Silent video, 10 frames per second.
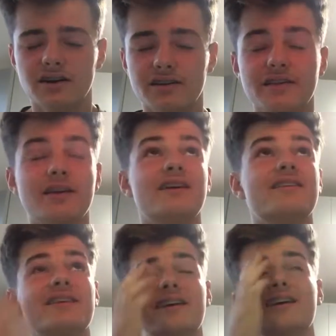
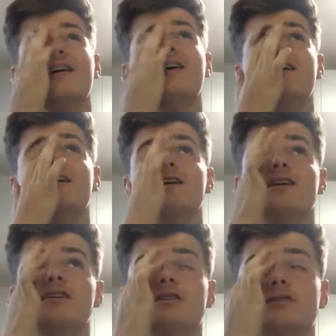Dear.
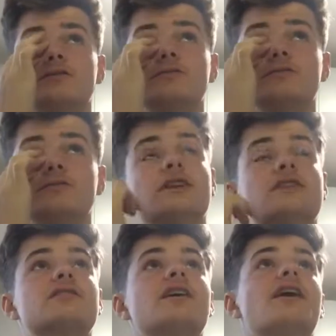
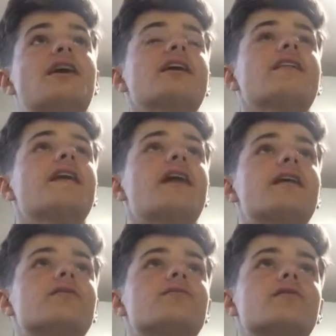It's I think in the end it's